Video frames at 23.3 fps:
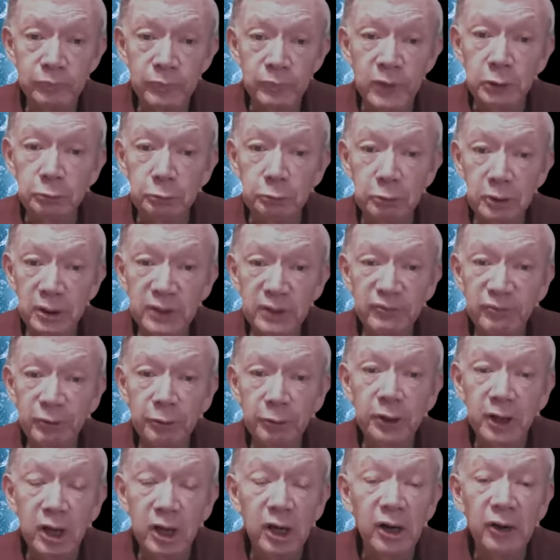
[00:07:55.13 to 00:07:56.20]
It's really
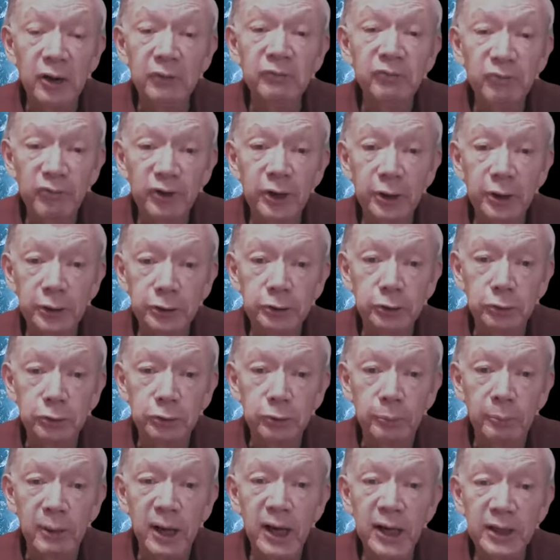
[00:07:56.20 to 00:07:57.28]
very unfair to the
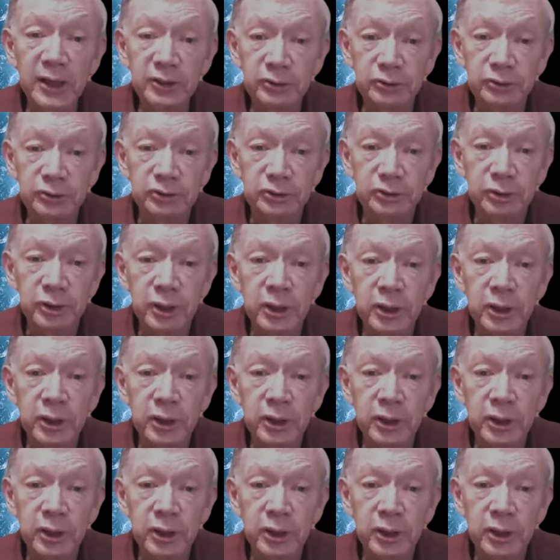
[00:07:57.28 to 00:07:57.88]
Biden